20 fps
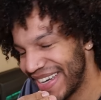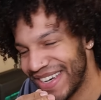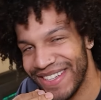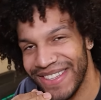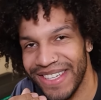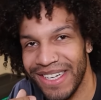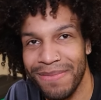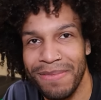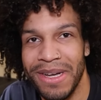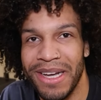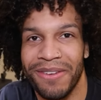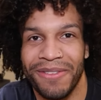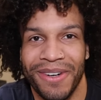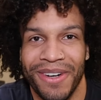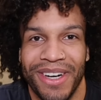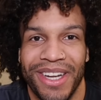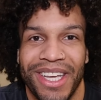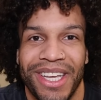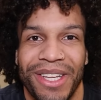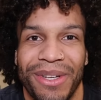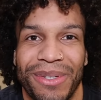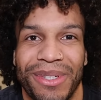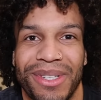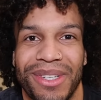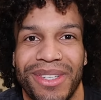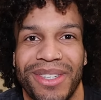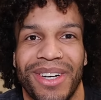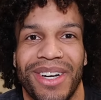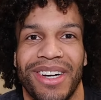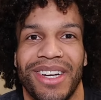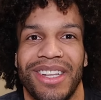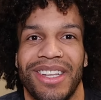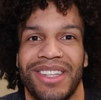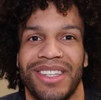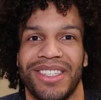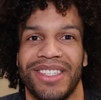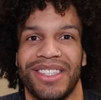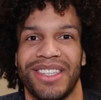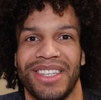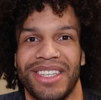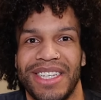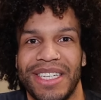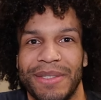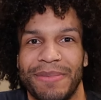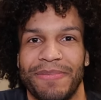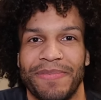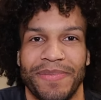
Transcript: don't think I'm ever gonna get used to talking to this thing.